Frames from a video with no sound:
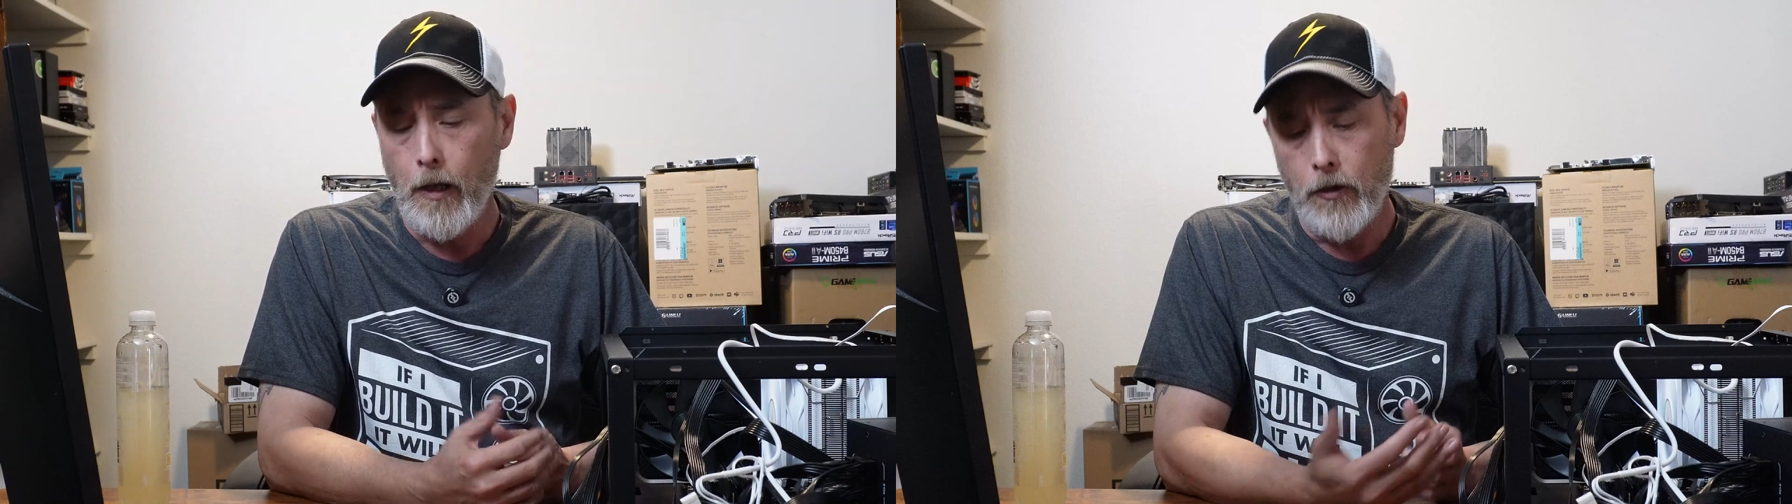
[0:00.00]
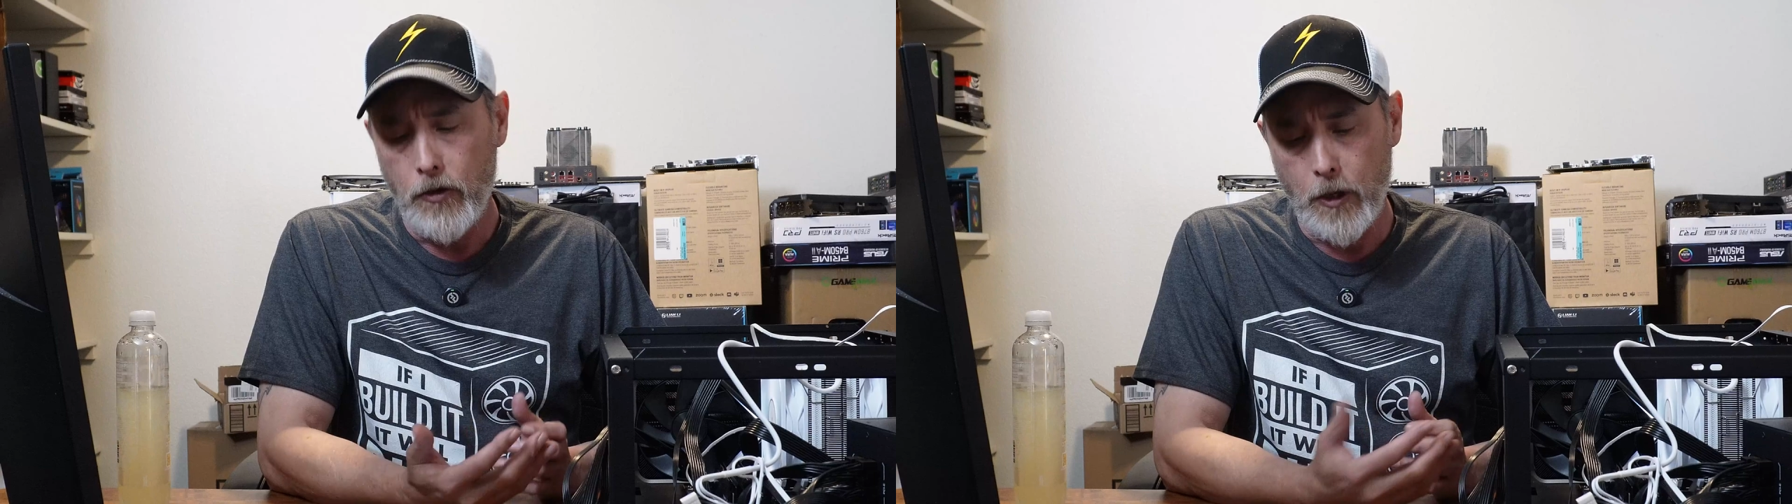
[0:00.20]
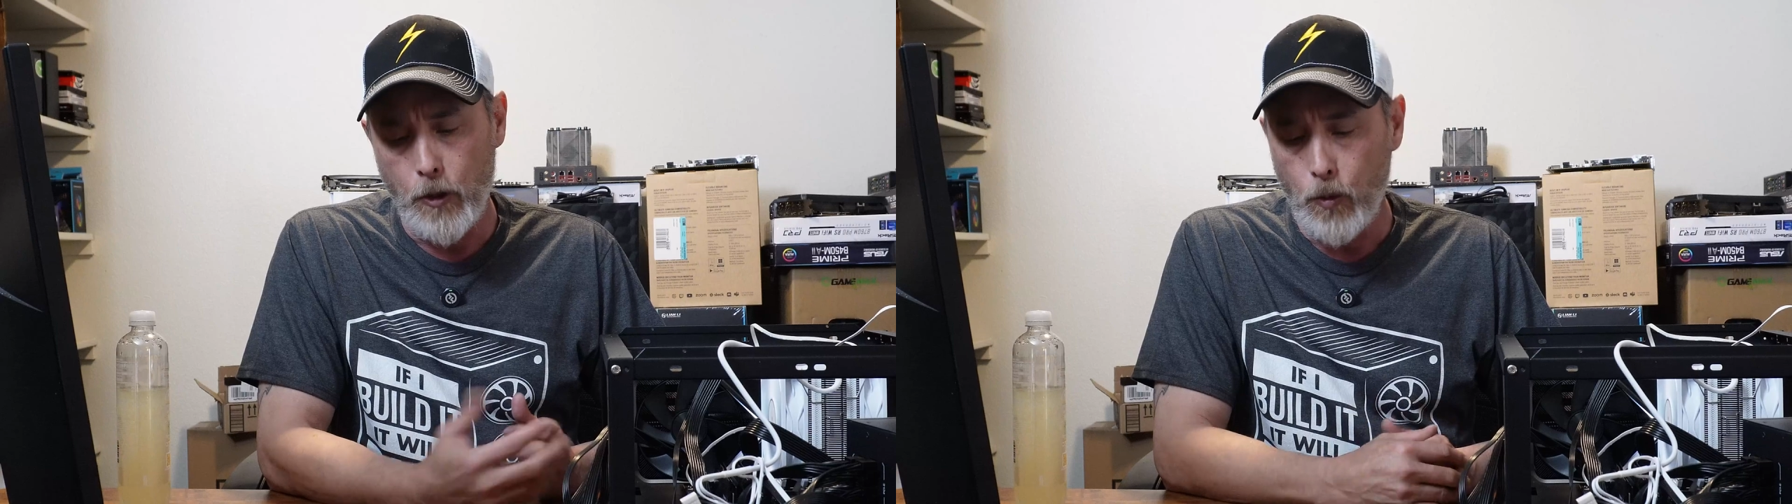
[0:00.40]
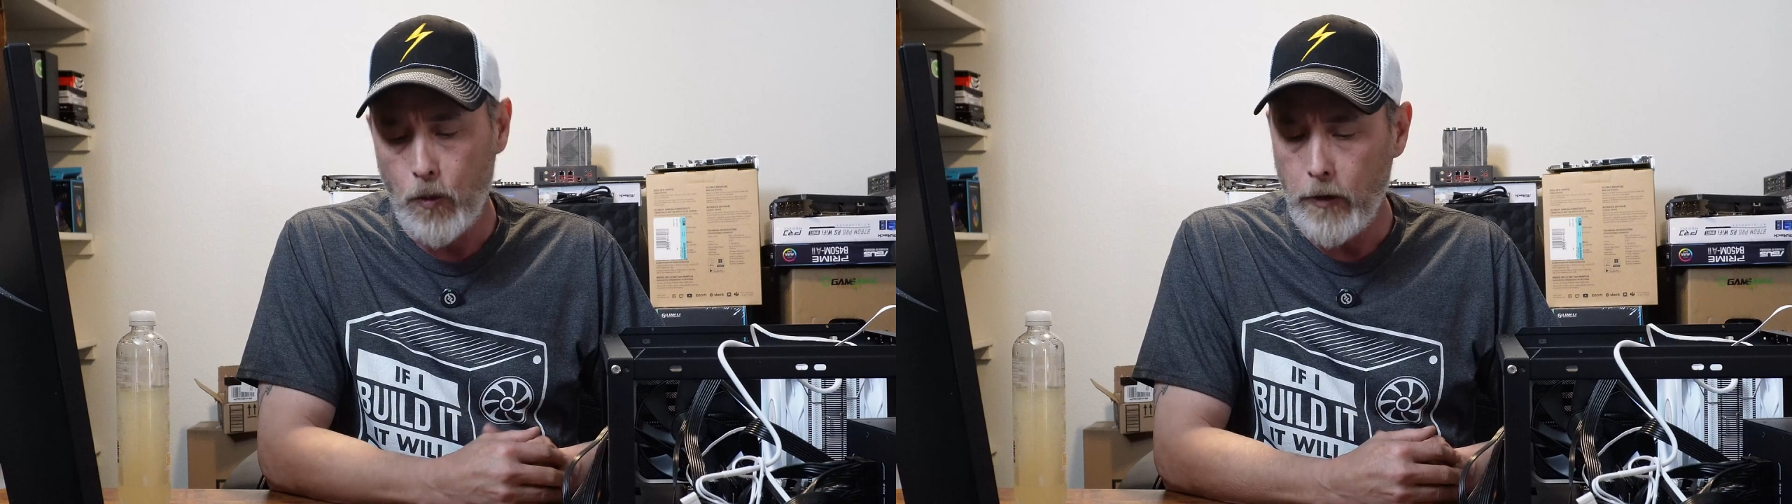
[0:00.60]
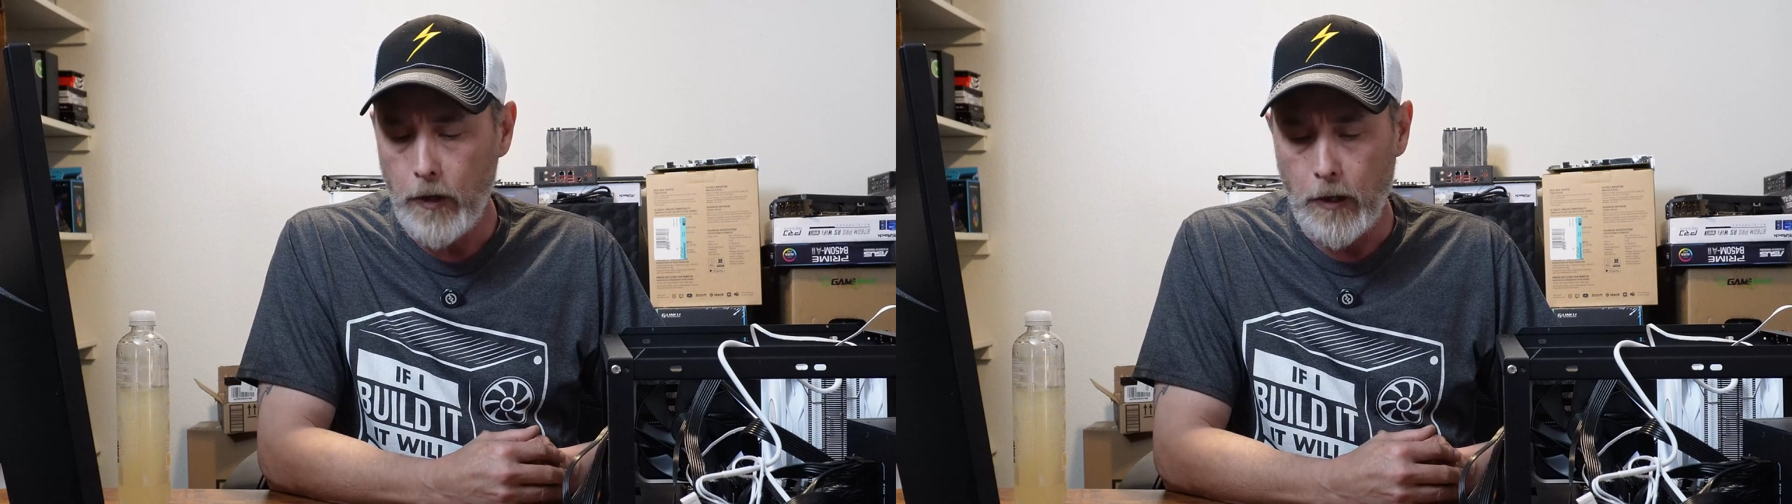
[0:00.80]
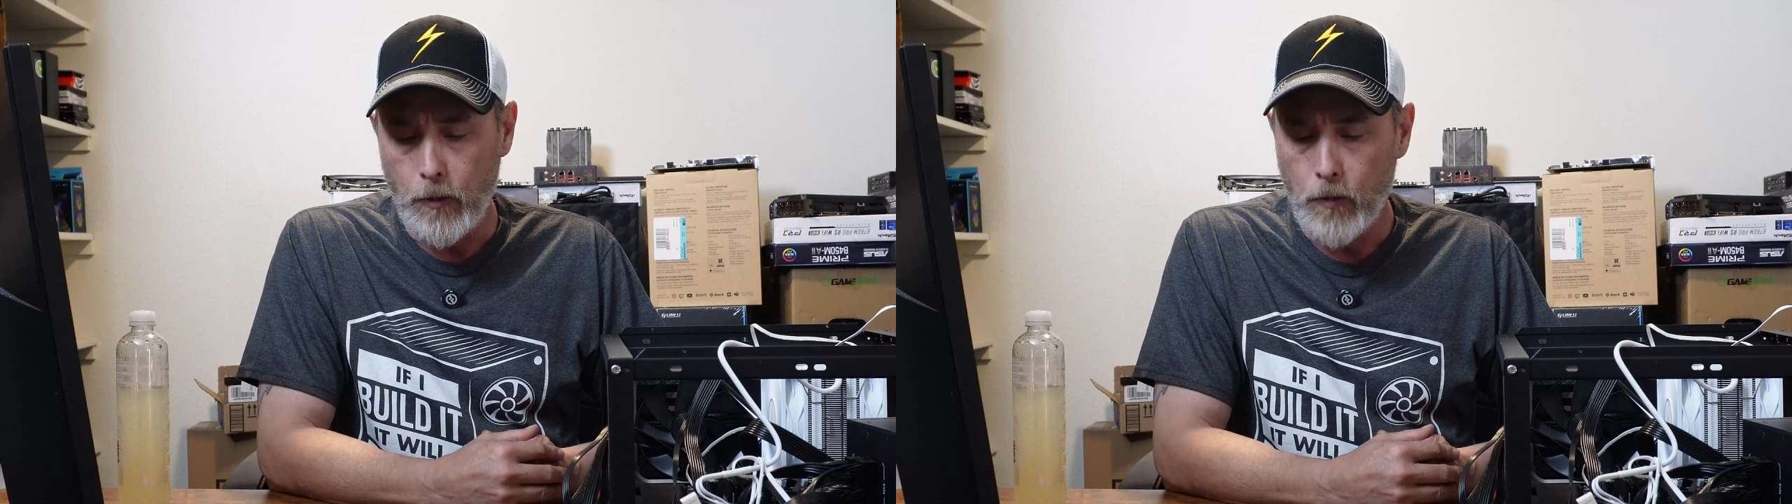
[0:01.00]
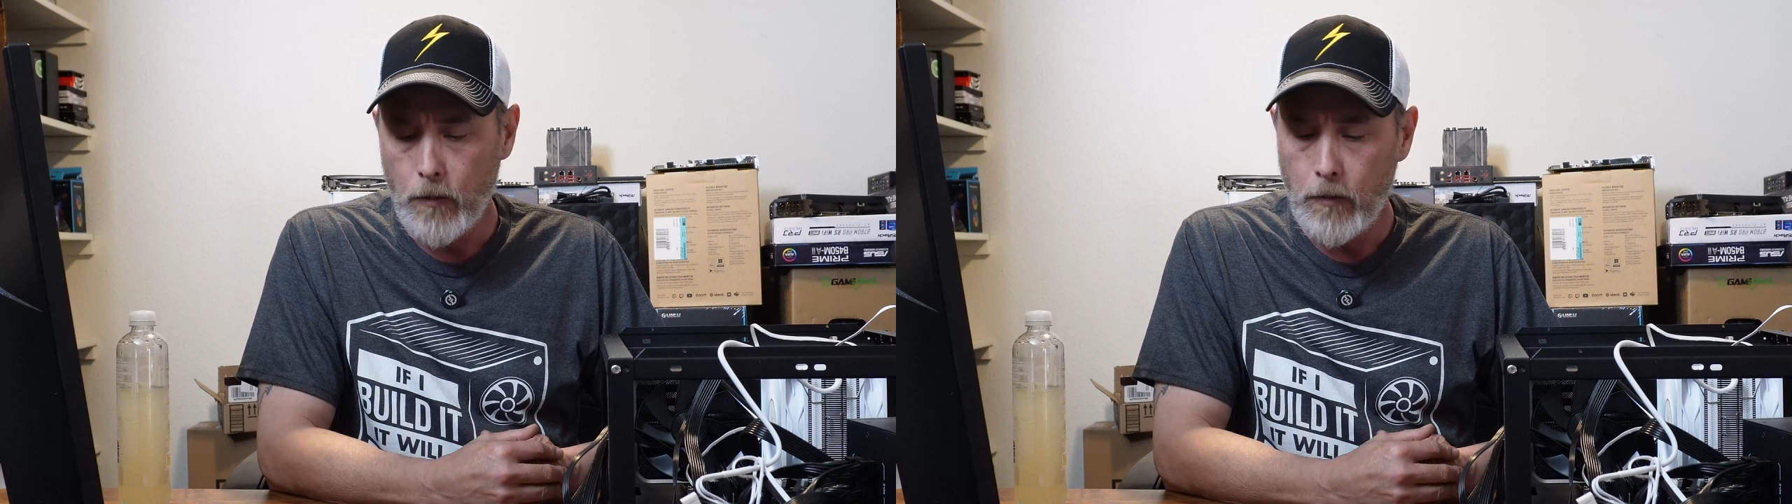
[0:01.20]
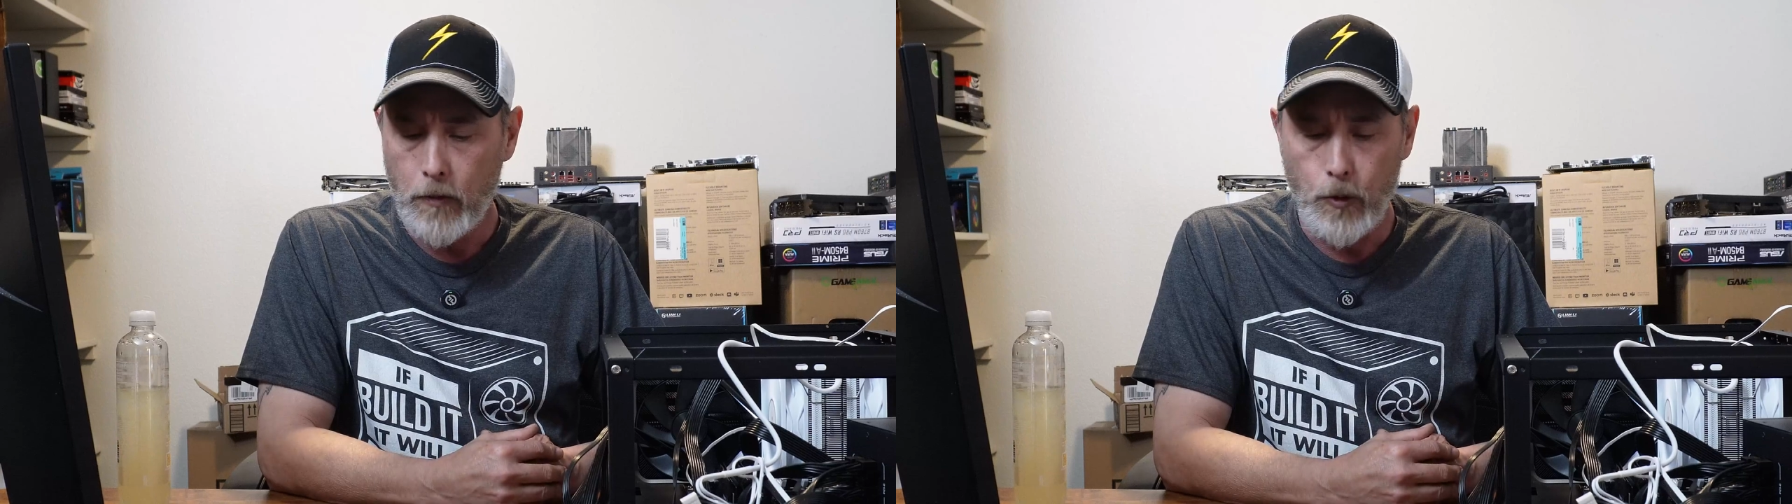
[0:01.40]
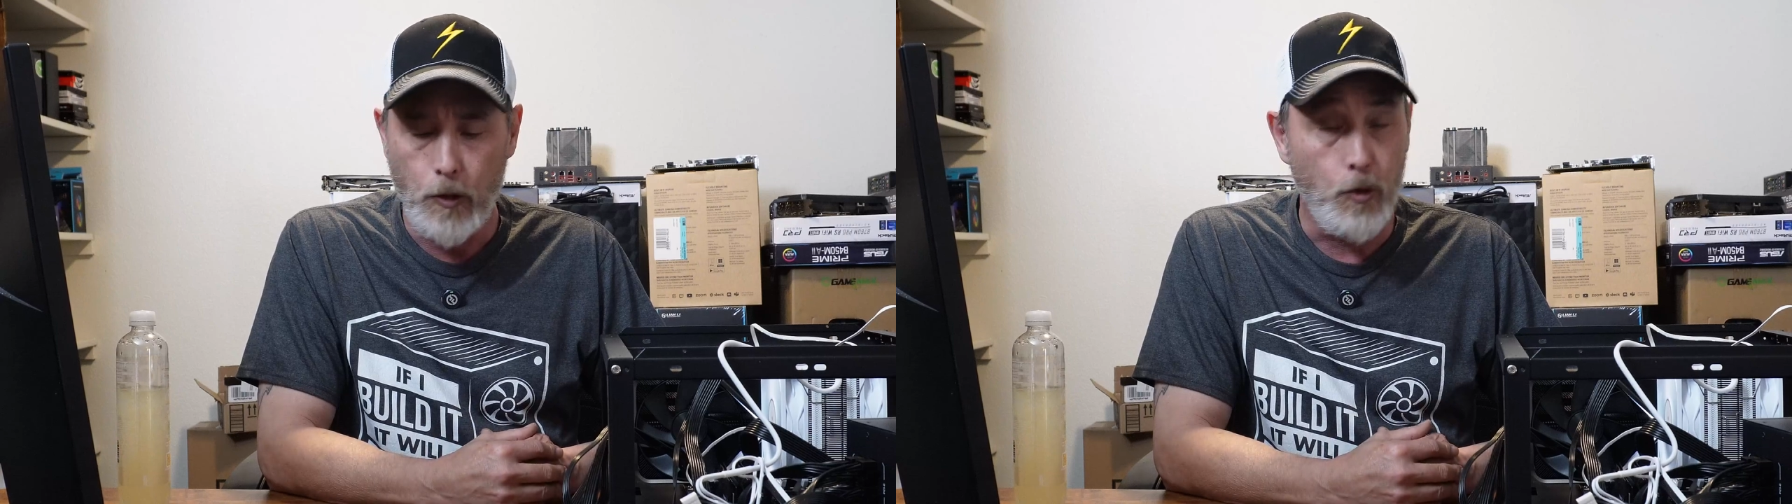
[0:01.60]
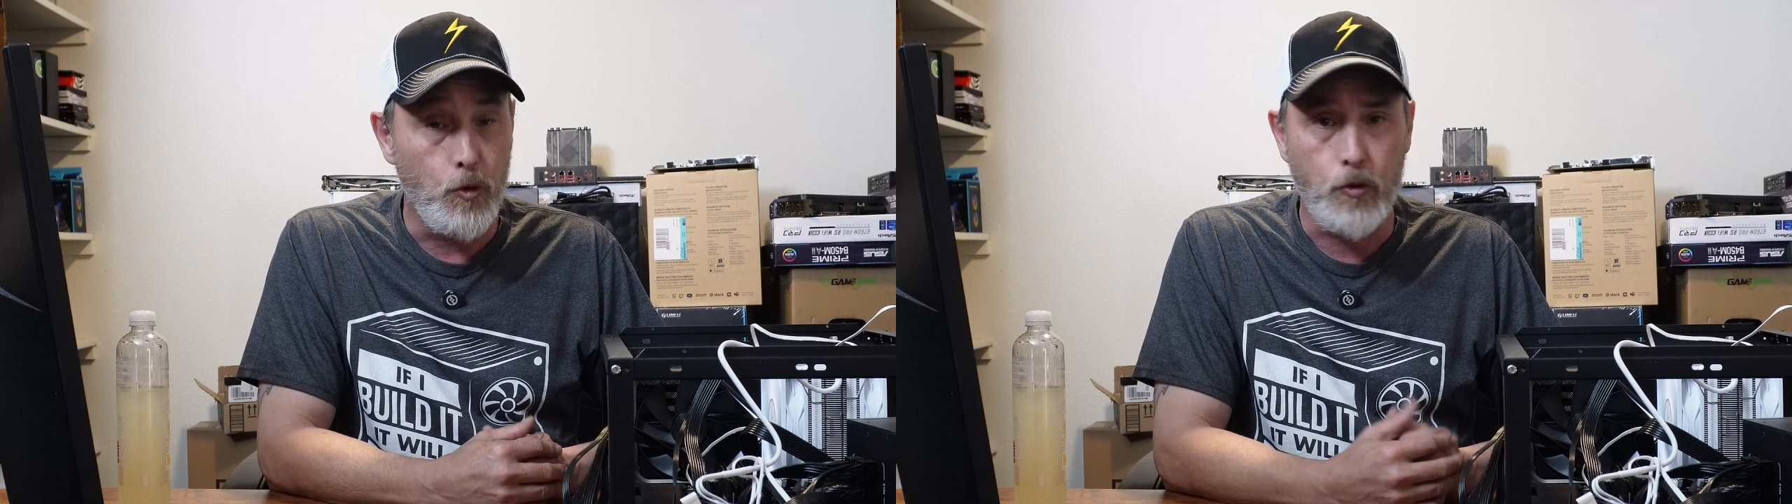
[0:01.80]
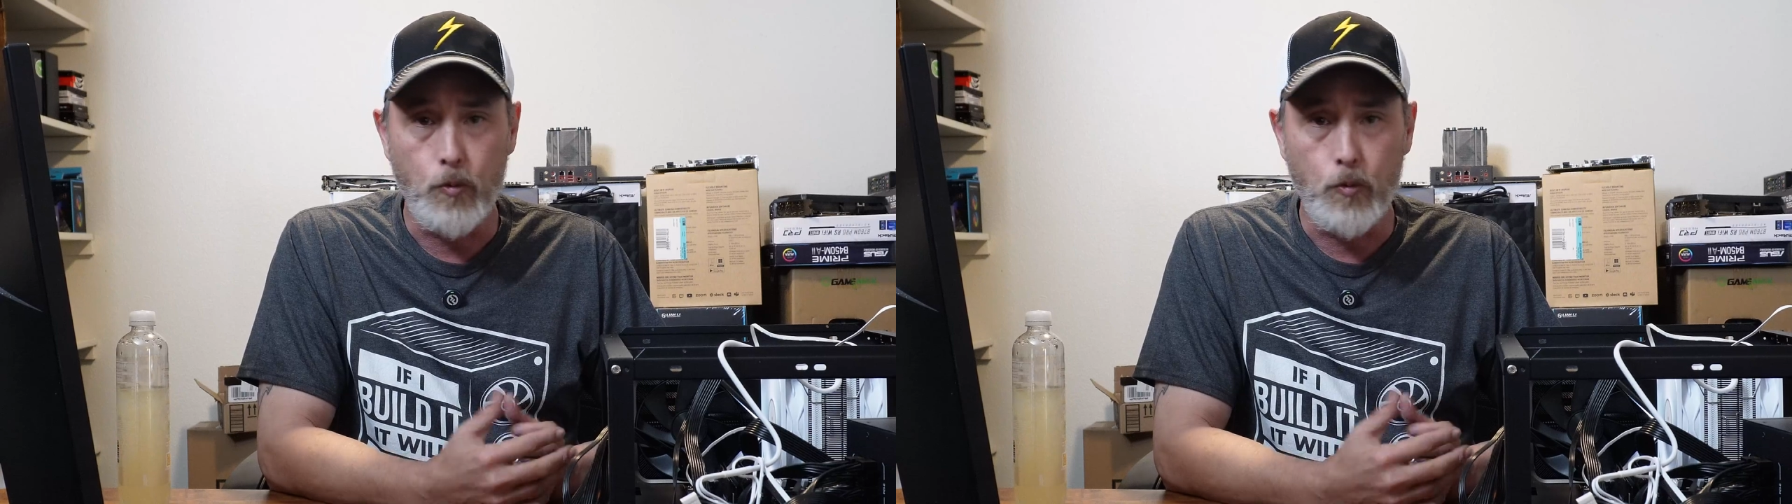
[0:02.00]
So, you know, who knows